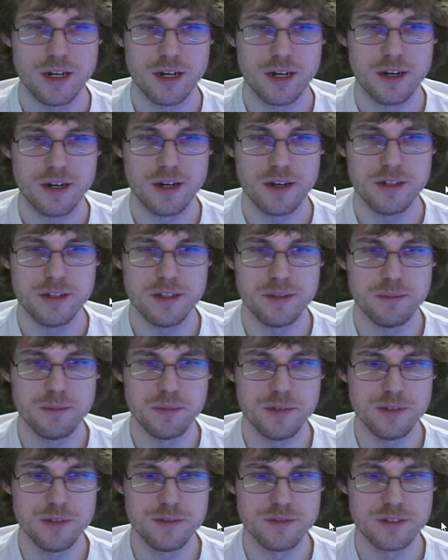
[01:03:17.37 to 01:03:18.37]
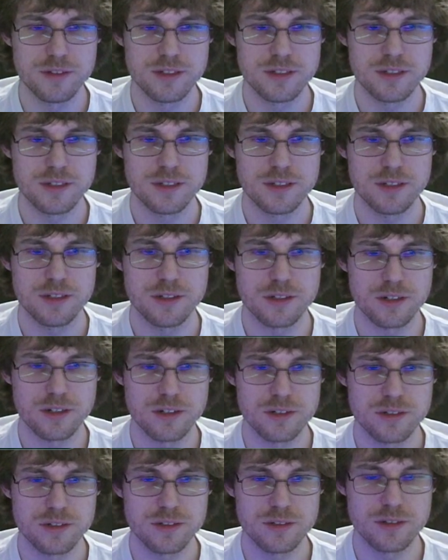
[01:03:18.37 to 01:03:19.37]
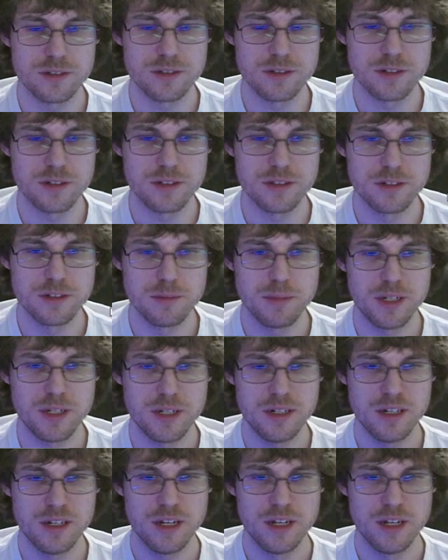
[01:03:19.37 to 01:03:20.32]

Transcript: it moves your cursor a little bit.